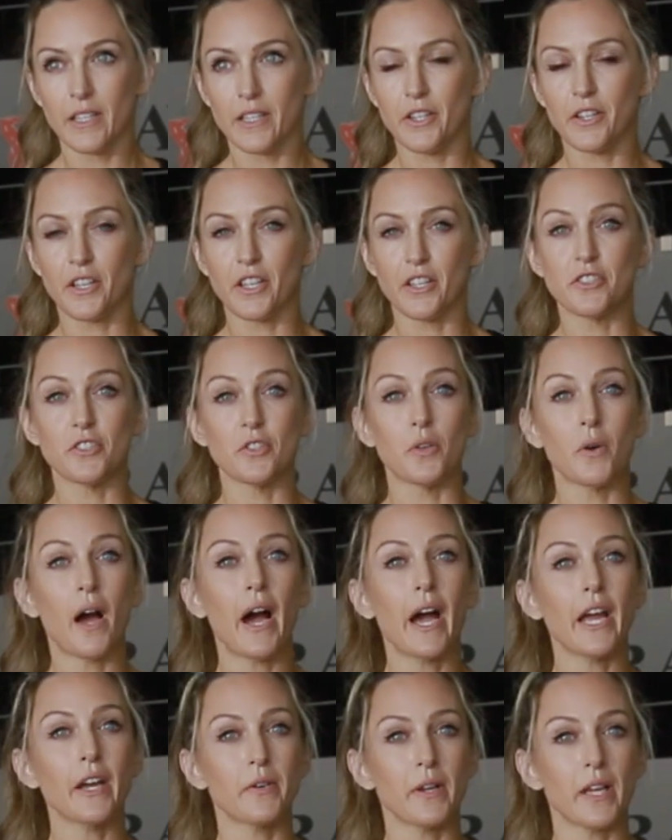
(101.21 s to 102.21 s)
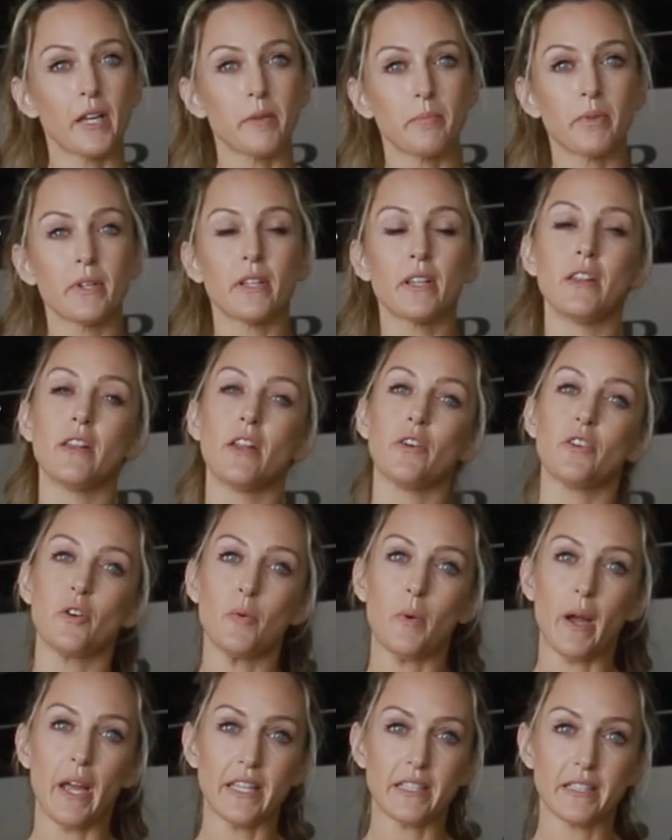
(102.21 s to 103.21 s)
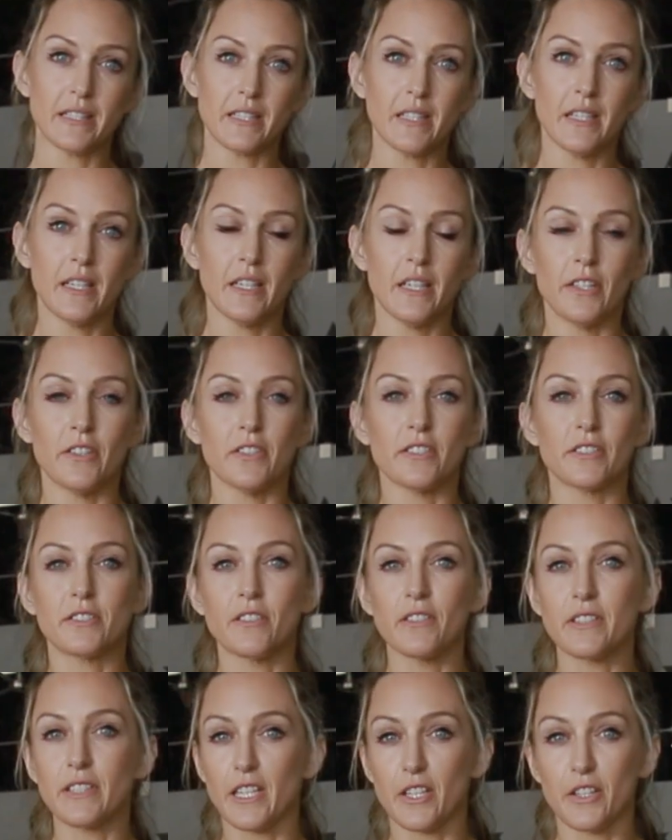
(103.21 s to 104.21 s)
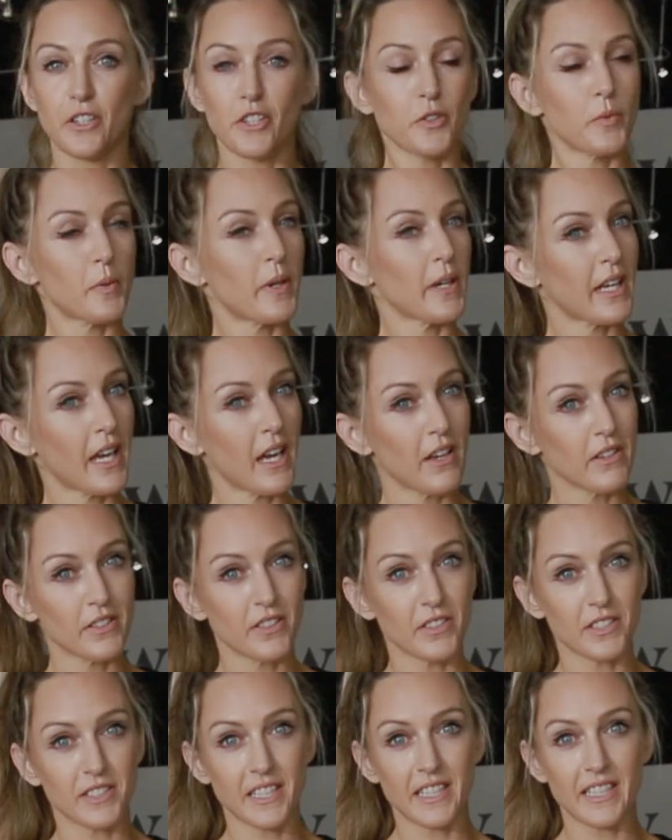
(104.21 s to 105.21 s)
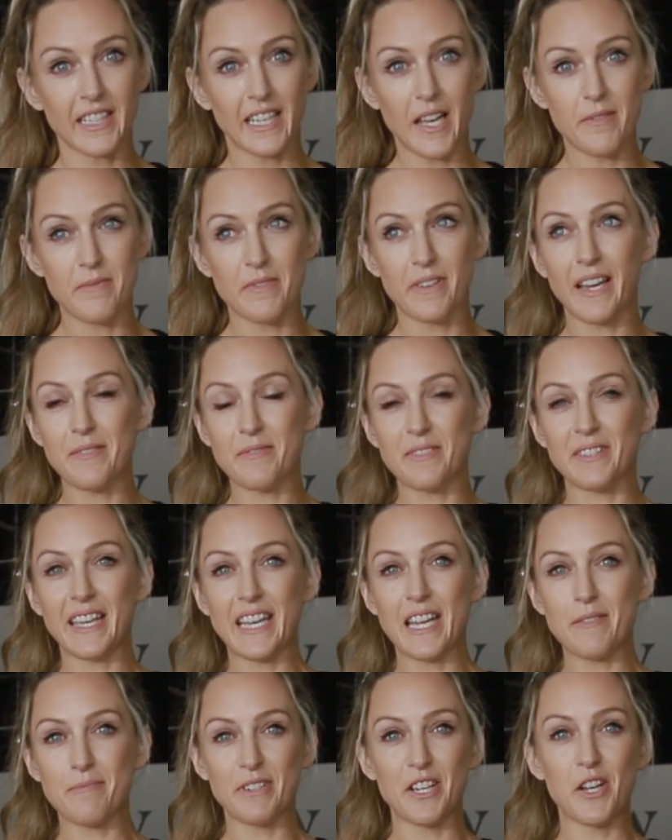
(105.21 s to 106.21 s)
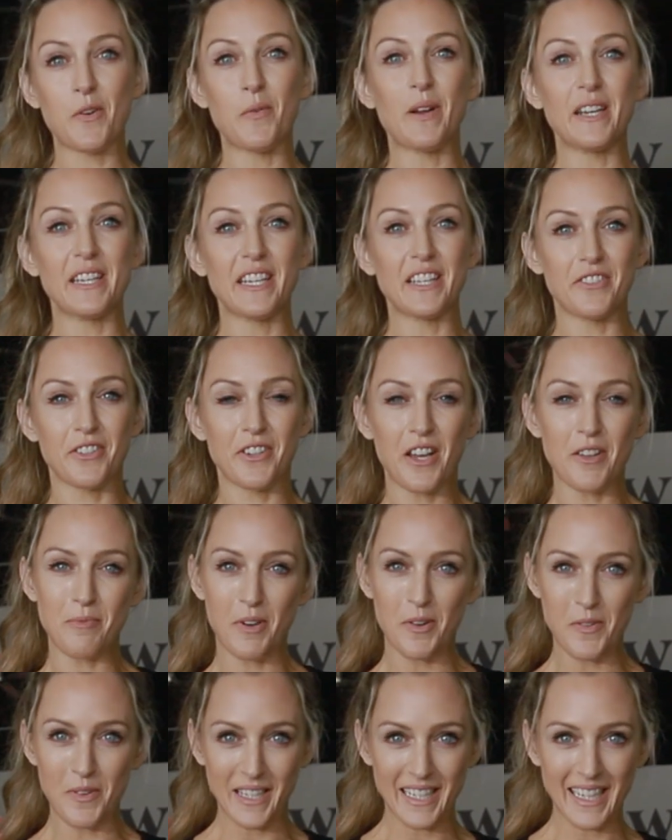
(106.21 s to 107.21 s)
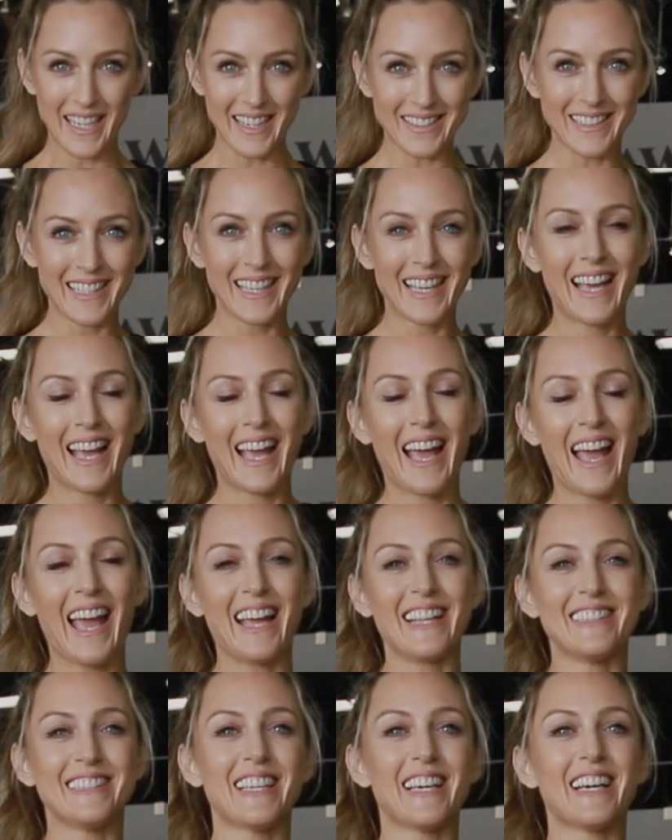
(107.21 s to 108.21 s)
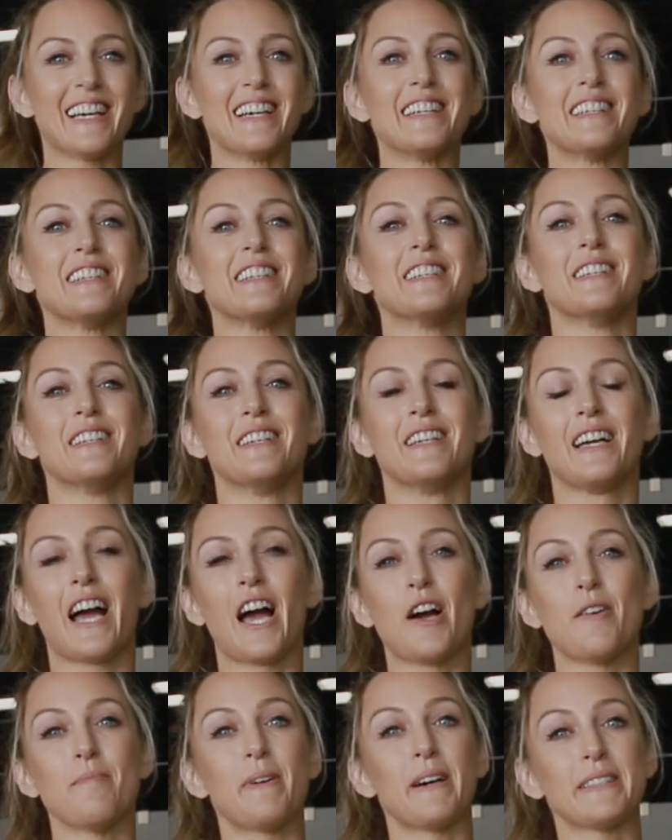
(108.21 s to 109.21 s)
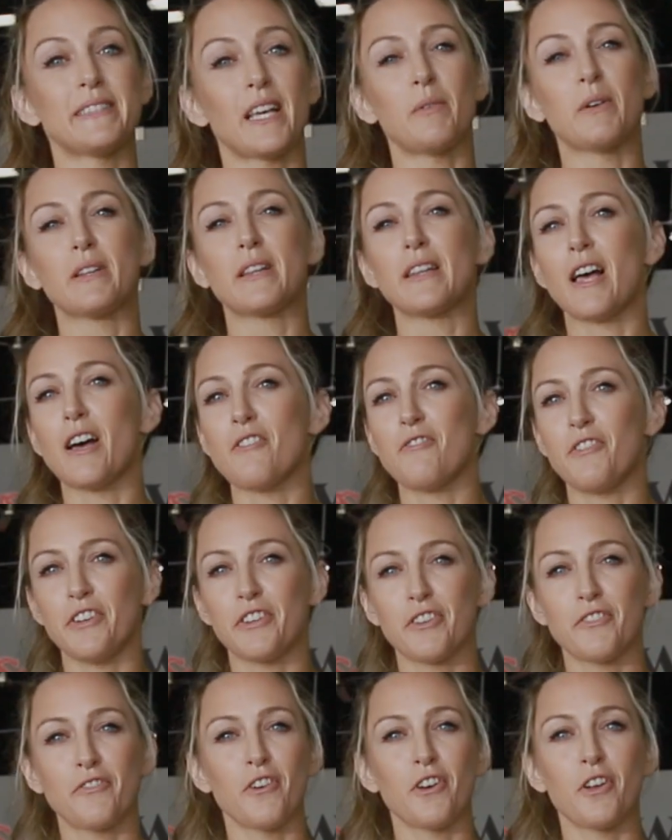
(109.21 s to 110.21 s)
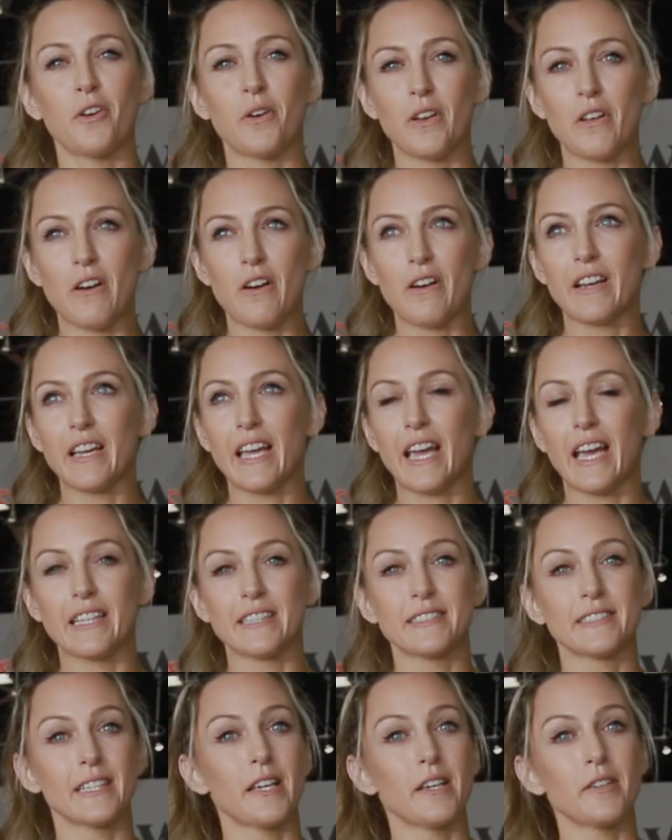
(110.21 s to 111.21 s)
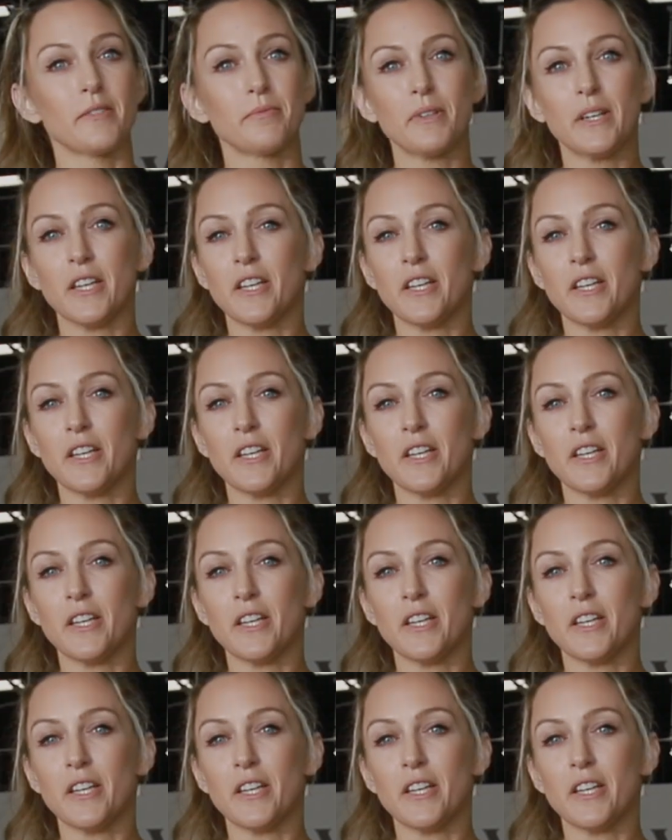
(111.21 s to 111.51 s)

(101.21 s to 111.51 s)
you can do high rep, lower weight. You'll still get a good workout. You'll see that I'm getting pretty winded throughout my workout, and but I would love for you to follow along and